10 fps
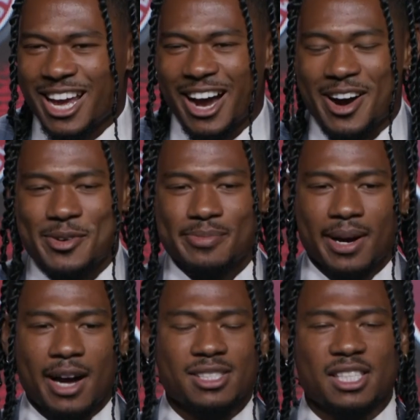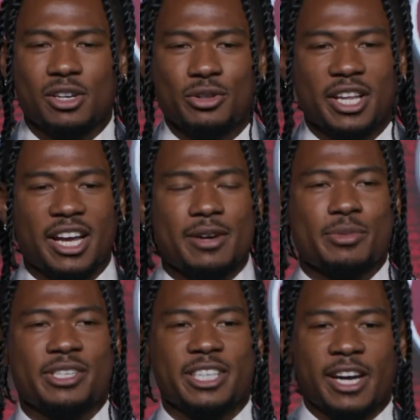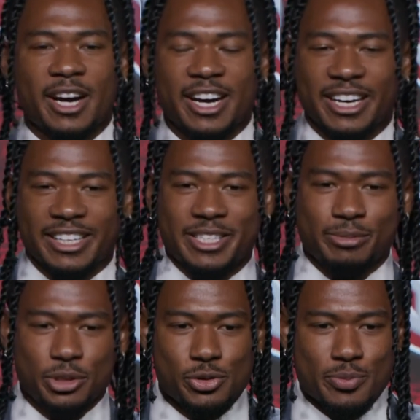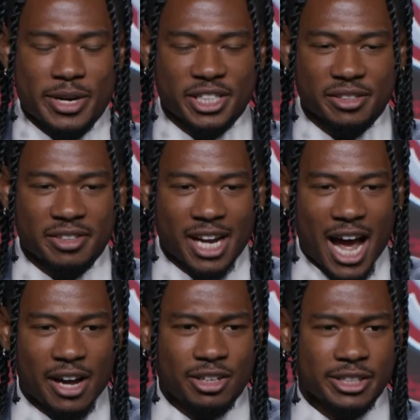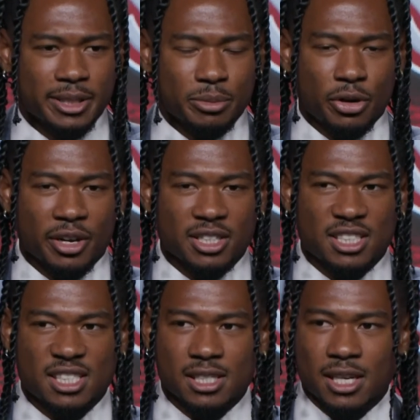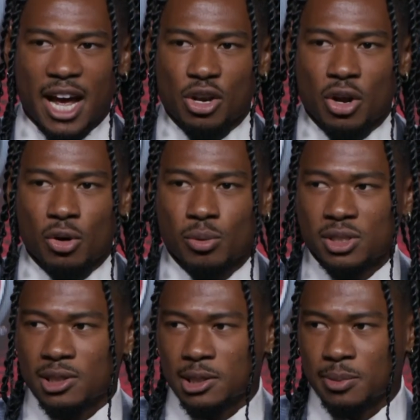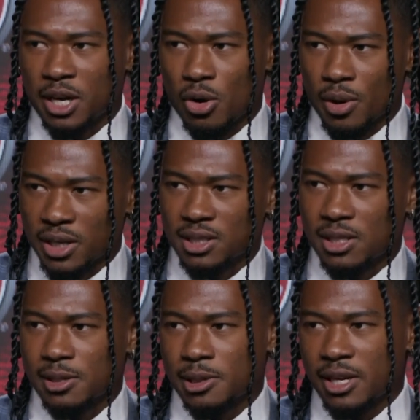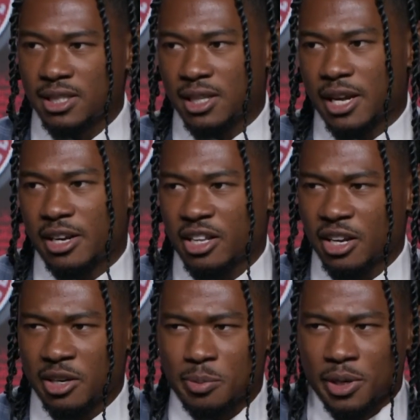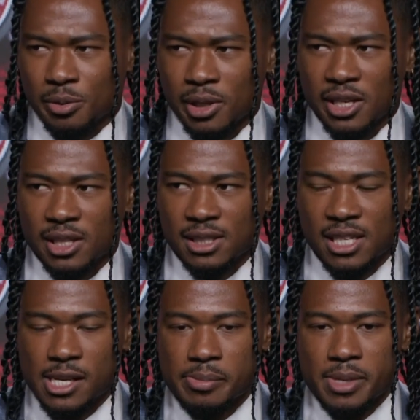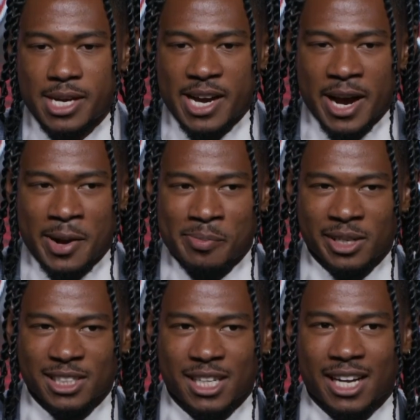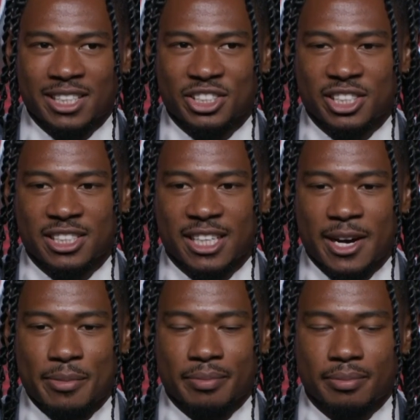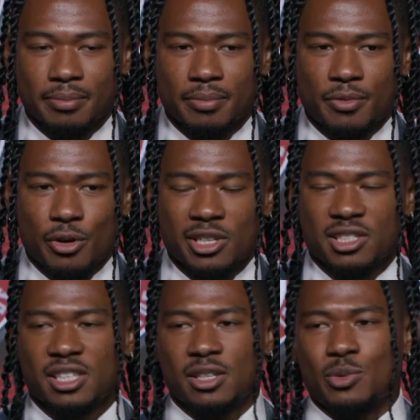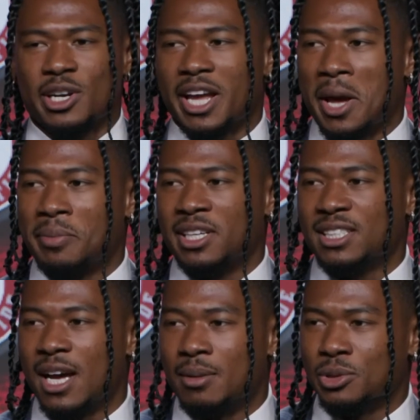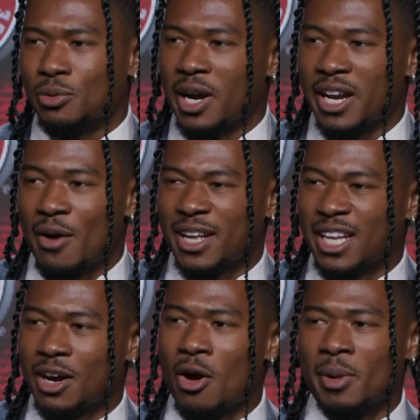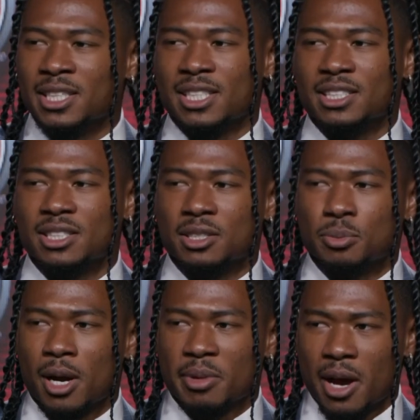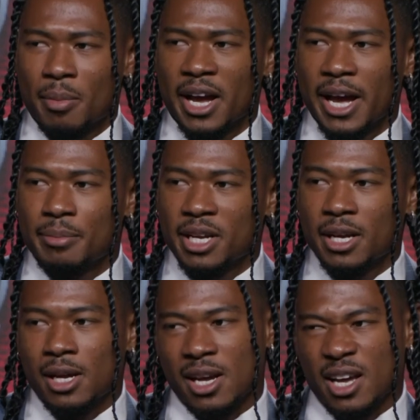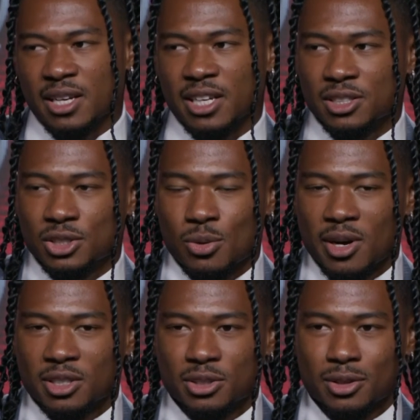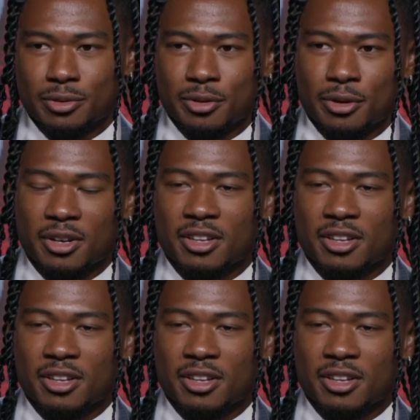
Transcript: I honestly don't think I'm going to keep too much of an eye on them during the season. I know what to expect going into there. They're going to be a really good team. But it's kind of just focusing one game at a time. So right now, I think all my attention is probably on Miami, and then so on and so forth.